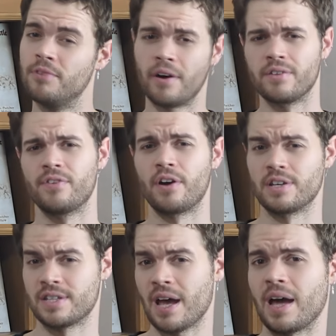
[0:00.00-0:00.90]
very, very
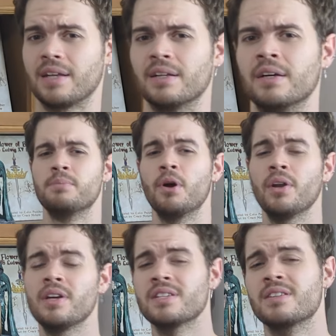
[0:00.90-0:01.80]
sad. To be
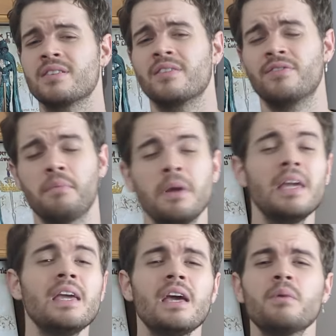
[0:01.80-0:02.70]
honest, for
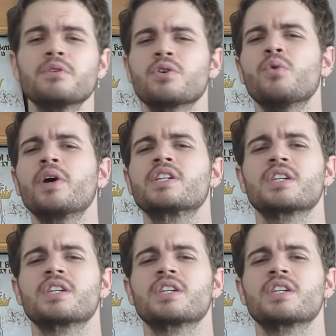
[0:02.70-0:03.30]
me it was always